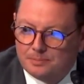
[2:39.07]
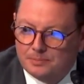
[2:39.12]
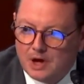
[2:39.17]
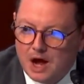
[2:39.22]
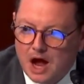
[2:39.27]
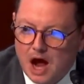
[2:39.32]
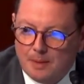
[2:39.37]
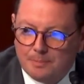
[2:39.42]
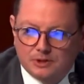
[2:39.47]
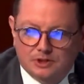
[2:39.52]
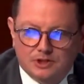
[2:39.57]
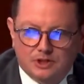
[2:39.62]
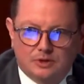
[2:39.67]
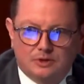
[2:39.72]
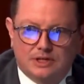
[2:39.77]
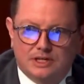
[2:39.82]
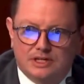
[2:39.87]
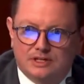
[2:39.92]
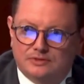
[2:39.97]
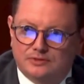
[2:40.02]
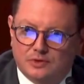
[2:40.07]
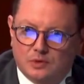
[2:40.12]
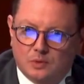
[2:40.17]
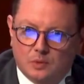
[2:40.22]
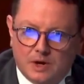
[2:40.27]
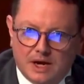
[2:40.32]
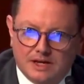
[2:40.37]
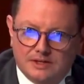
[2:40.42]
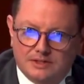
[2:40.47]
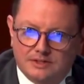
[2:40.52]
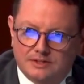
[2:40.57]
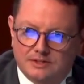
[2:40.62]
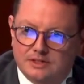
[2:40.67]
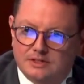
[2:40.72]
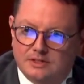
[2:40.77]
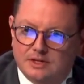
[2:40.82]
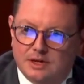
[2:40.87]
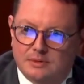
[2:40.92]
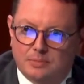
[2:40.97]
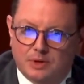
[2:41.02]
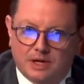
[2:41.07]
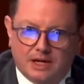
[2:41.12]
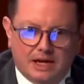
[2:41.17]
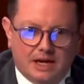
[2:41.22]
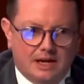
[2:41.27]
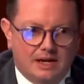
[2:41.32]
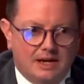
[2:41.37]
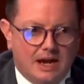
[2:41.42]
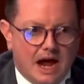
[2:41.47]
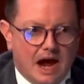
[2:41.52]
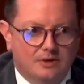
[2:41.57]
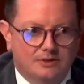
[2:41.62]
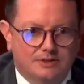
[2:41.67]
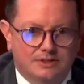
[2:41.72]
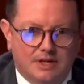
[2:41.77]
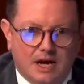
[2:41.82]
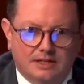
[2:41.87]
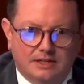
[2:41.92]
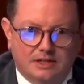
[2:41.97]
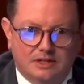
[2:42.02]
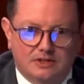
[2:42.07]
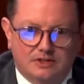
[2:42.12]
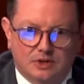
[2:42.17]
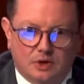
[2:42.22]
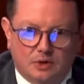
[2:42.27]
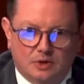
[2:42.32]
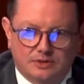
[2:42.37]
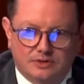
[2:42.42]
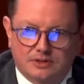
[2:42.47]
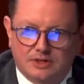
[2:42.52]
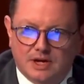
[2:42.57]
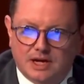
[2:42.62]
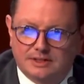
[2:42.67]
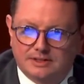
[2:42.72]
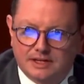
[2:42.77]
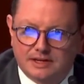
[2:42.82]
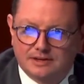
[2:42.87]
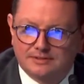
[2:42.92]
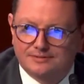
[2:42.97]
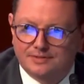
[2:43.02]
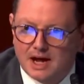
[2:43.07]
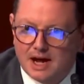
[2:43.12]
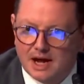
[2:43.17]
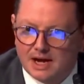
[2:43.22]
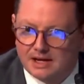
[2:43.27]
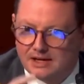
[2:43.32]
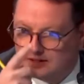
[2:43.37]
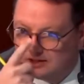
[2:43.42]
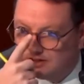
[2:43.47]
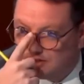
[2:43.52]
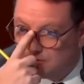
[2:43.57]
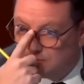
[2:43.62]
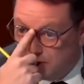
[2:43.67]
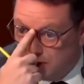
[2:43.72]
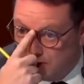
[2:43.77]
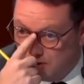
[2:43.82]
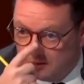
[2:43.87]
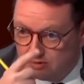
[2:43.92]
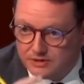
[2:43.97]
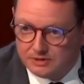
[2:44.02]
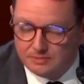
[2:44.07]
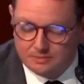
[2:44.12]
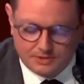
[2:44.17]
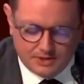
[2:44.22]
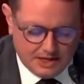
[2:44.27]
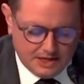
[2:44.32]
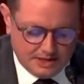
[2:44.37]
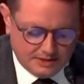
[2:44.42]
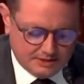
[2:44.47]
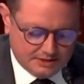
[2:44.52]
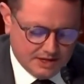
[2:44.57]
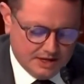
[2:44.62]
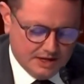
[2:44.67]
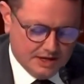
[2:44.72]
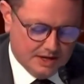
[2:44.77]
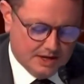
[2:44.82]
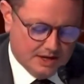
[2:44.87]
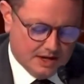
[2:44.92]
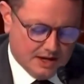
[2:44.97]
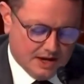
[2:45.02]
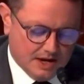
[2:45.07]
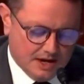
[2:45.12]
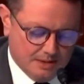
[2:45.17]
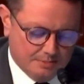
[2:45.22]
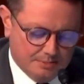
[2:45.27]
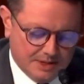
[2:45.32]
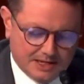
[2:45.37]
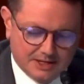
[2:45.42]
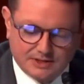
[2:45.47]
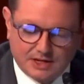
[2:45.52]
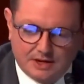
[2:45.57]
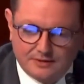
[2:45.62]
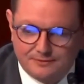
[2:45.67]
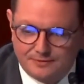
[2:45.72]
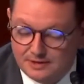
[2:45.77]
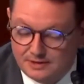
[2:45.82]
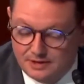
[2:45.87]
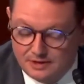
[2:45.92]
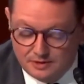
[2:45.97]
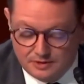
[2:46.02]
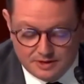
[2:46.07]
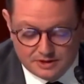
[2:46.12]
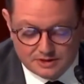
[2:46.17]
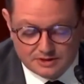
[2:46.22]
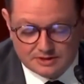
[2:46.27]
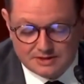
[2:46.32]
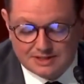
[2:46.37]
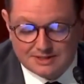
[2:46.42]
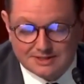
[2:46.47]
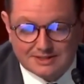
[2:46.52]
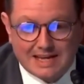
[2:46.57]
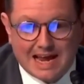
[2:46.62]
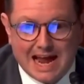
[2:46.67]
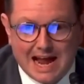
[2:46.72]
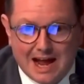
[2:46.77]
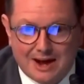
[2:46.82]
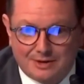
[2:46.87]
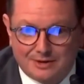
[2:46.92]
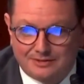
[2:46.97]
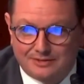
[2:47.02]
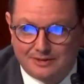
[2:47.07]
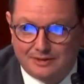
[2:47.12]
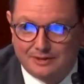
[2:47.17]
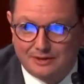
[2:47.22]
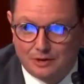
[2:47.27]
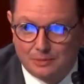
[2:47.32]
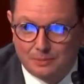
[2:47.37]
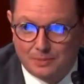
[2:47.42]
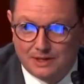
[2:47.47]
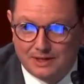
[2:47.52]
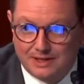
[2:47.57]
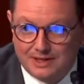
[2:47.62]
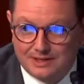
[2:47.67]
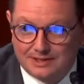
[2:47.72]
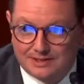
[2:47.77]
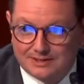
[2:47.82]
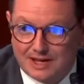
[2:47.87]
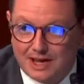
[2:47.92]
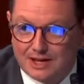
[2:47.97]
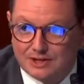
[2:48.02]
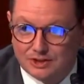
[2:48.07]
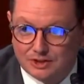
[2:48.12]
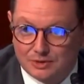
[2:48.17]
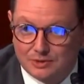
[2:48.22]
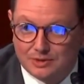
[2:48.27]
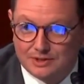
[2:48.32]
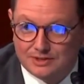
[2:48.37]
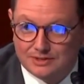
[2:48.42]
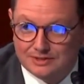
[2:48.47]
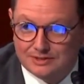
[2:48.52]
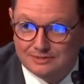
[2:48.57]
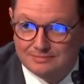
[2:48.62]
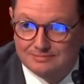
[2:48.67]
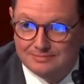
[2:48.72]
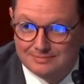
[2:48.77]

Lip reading: opportunities for waste and bringing in outside consultants to identify and expose some things, because this town is a little bit incestuous.